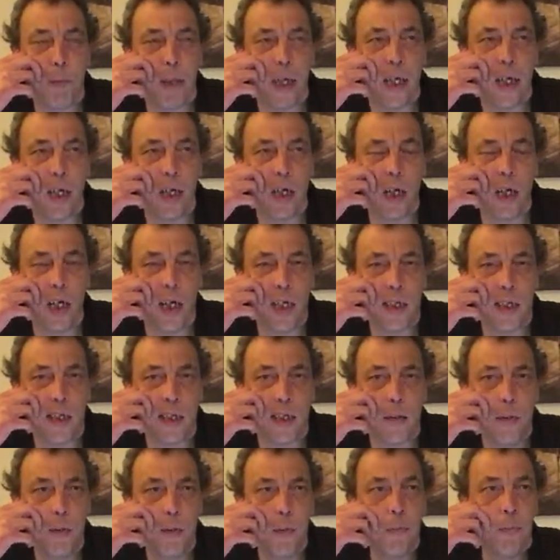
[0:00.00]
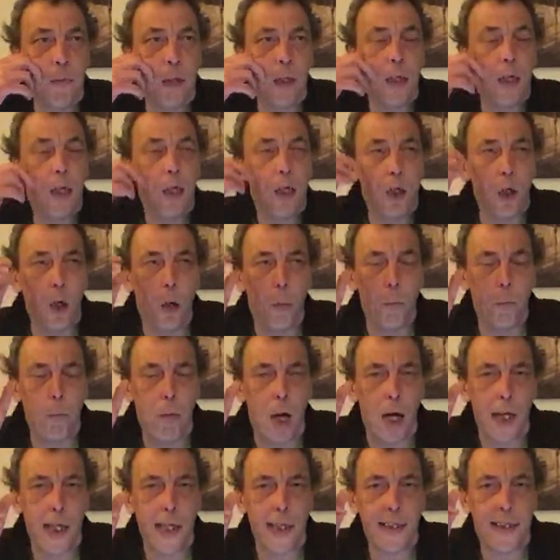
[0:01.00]
because your
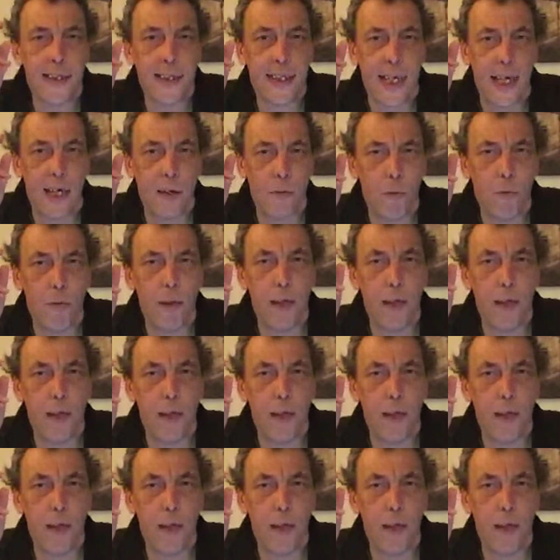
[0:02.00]
mindset